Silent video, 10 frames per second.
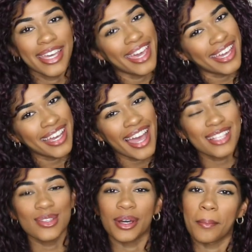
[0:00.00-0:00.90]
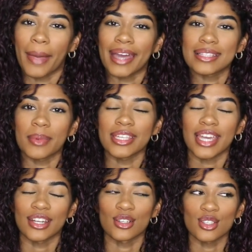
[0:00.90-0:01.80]
Hey guys, welcome back to my
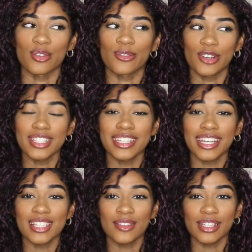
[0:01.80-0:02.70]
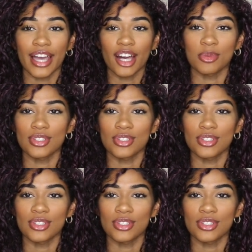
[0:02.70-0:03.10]
channel. So for today's video, I'll